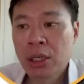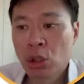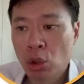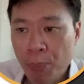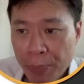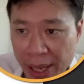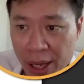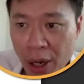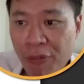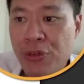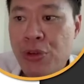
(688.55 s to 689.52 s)
to pay
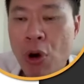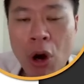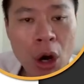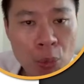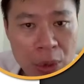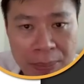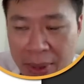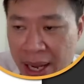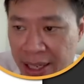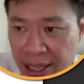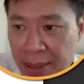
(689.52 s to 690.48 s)
off your
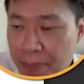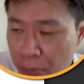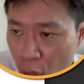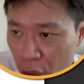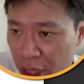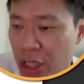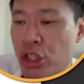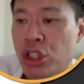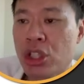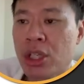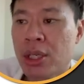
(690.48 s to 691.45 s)
remaining
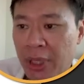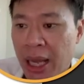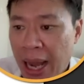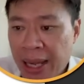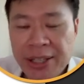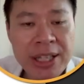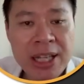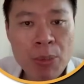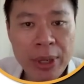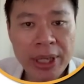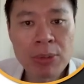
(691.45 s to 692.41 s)
mortgage. Ideally,
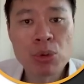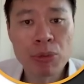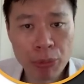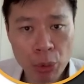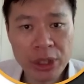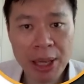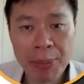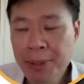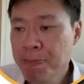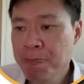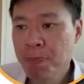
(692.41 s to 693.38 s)
when it comes to full
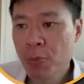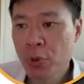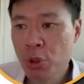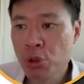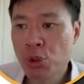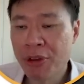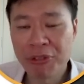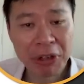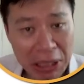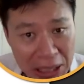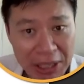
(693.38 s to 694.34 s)
retirement, you should
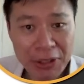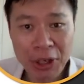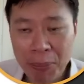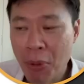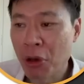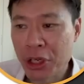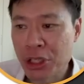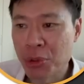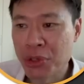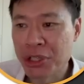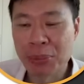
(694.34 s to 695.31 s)
have cleared your mortgage
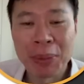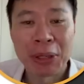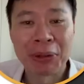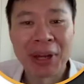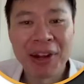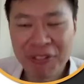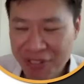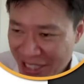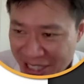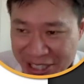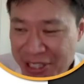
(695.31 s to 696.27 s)
already to make your life
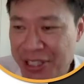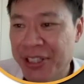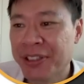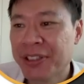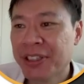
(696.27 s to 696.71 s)
easier.